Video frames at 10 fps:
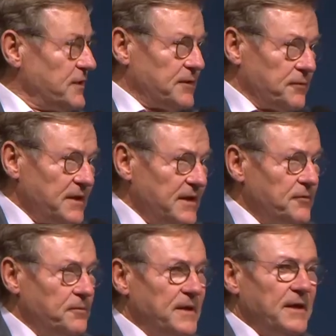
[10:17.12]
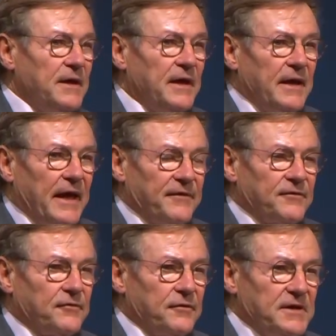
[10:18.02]
that. We need to be as
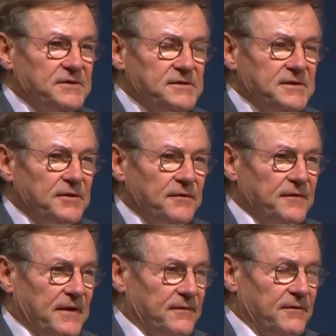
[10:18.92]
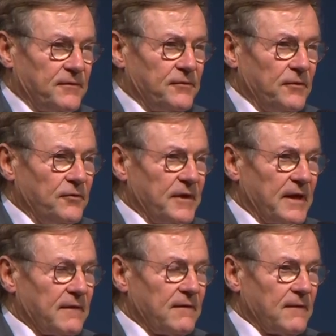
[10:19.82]
courageous enough as to look
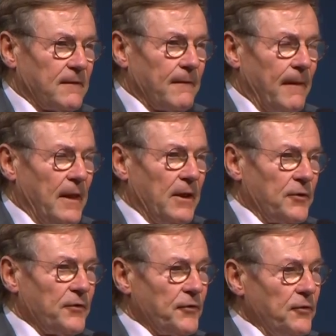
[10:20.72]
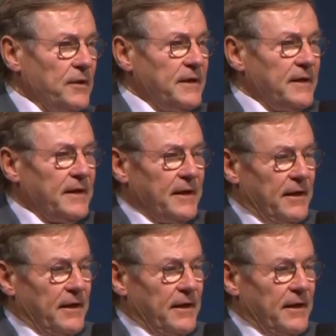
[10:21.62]
at not only